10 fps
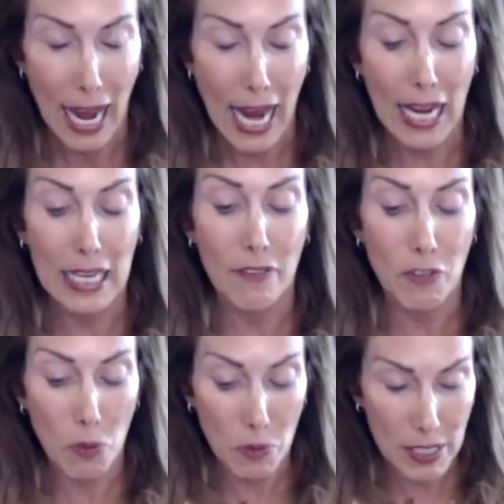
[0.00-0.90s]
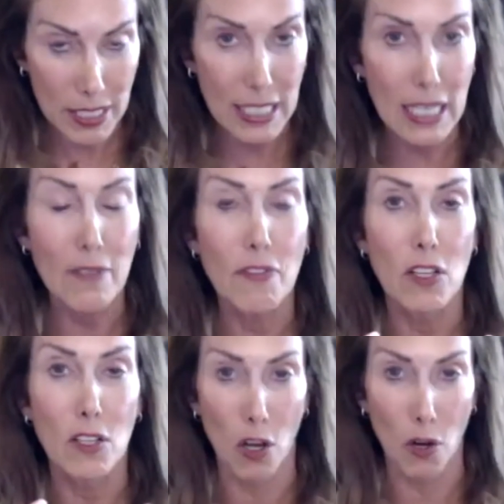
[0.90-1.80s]
and if you receive the
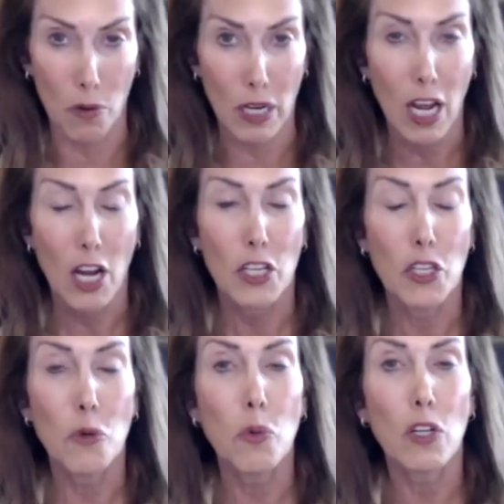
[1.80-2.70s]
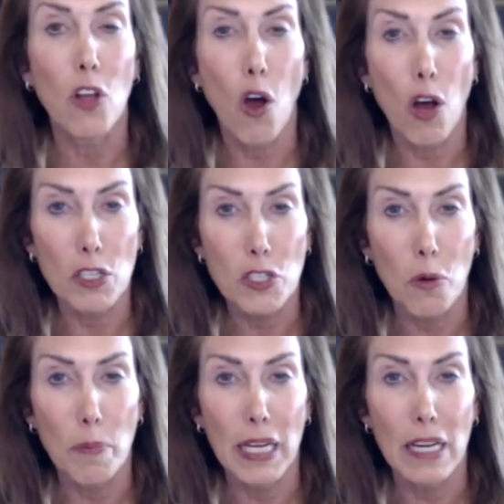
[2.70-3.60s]
loan, you will also
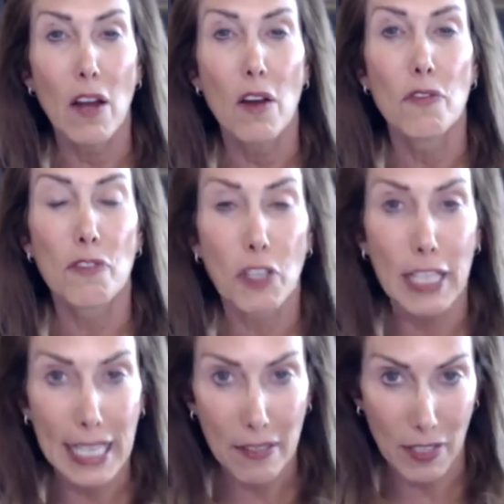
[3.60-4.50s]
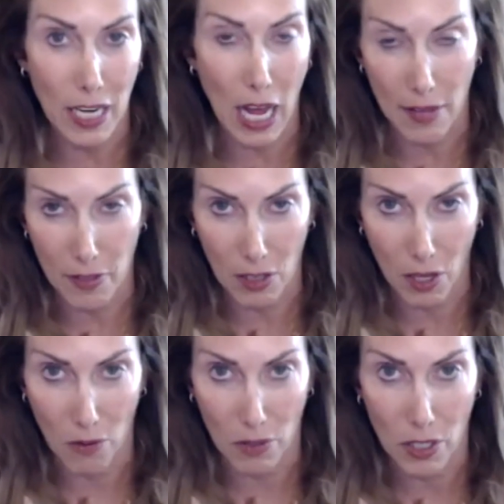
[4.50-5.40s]
be forgiven on the
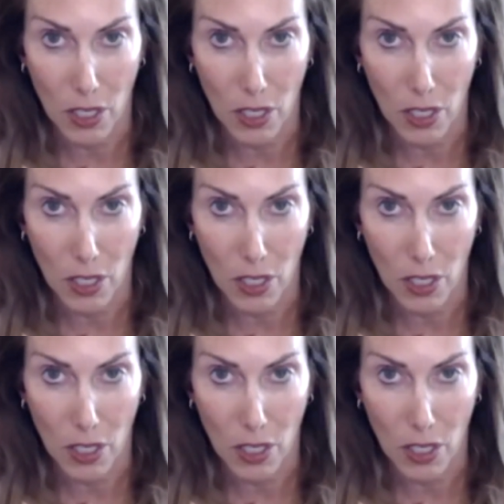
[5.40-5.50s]
loan.